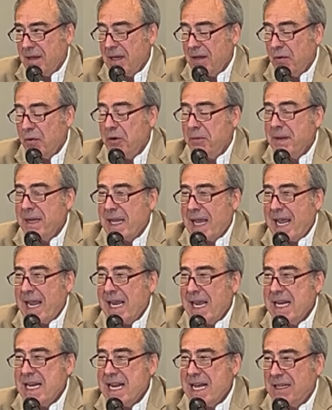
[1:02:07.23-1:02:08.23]
It would be a
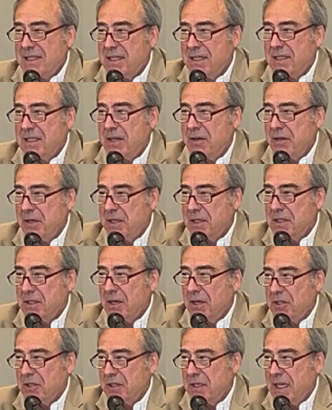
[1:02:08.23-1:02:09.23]
necessary
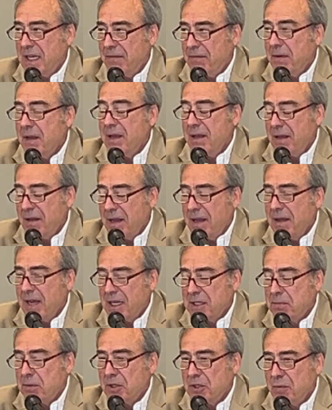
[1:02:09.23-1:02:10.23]
discussion to have.
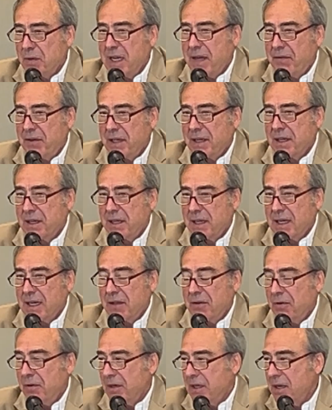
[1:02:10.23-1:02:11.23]
Experts would have to get together
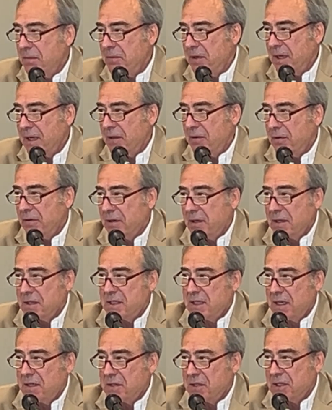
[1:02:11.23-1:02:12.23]
and come together to
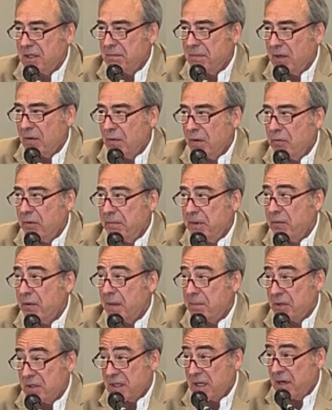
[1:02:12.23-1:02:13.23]
consensus about what would be
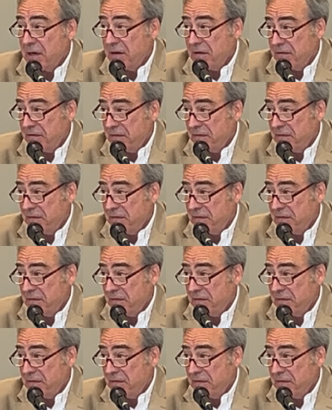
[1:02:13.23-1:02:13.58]
representative.